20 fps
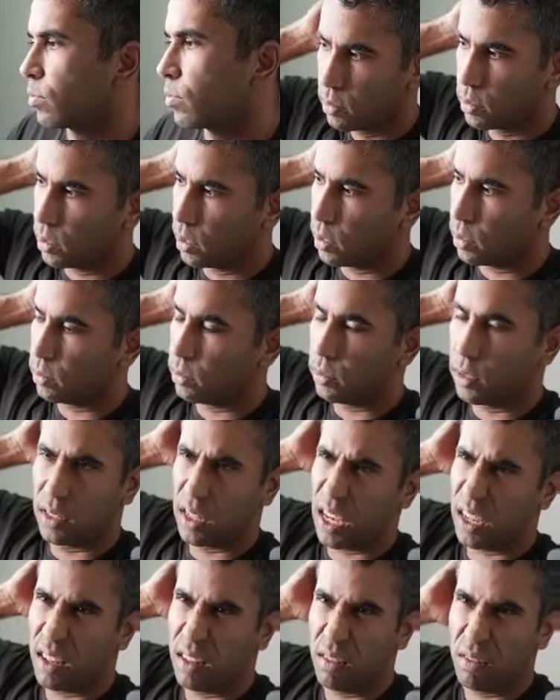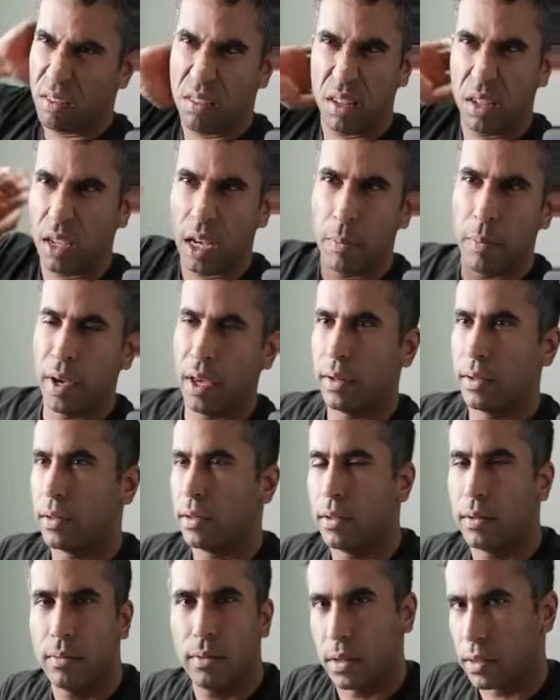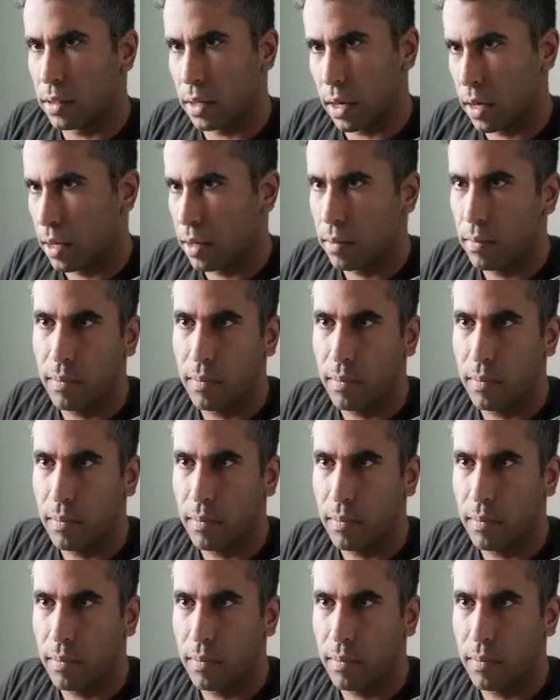So the second thing I mentioned was that